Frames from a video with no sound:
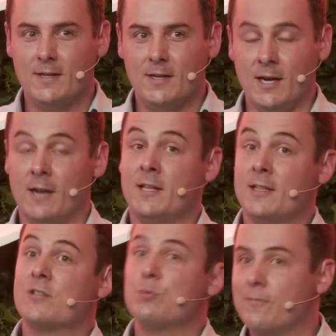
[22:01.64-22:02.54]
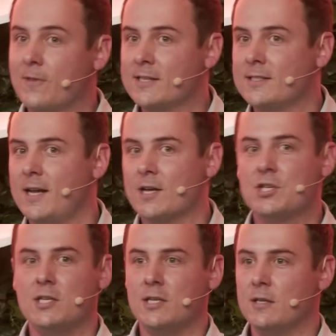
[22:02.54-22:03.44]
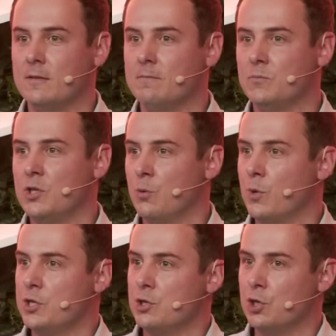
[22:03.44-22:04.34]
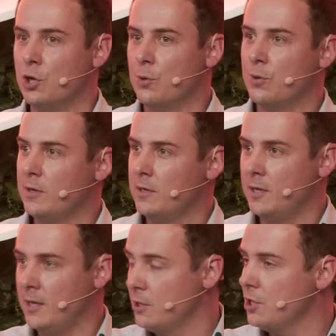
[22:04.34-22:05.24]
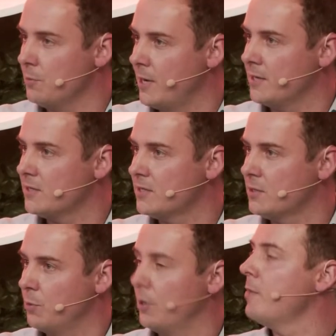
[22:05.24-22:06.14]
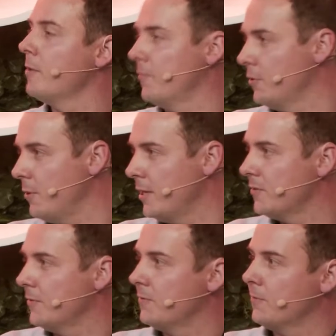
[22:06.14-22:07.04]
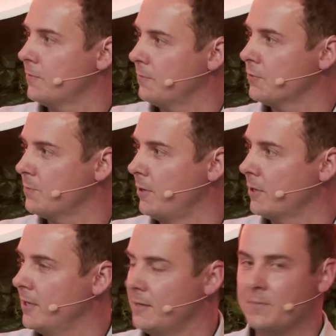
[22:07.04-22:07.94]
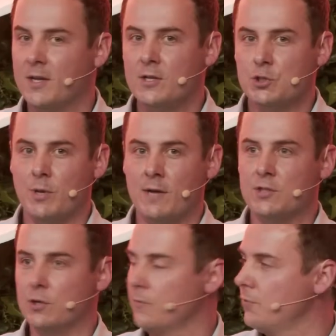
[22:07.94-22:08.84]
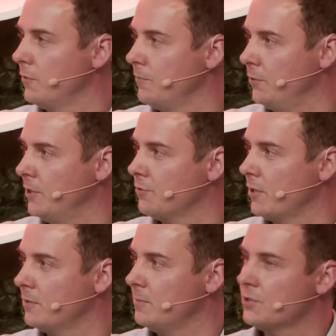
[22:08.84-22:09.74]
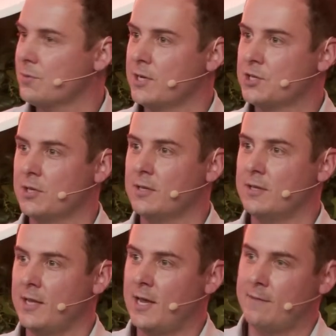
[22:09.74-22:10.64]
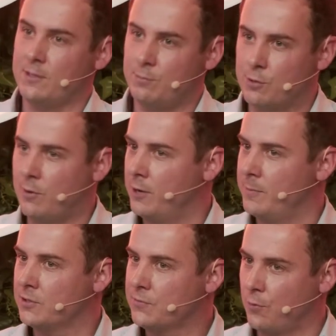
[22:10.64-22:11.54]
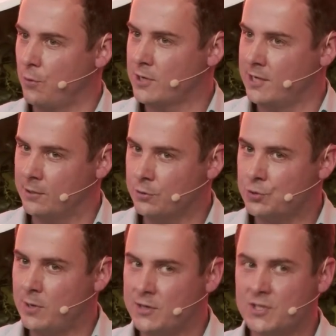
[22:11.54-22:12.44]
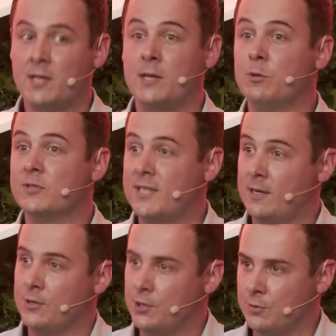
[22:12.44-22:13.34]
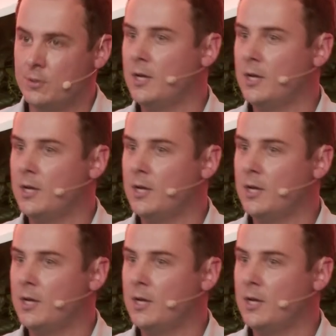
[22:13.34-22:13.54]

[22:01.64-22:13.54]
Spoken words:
And I think that's reflected actually in, when you go in the US, we're aiming for the US as a first market, so we have to go through the Food and Drug Administration. They have the requirements for clinical trials, and they will tell you,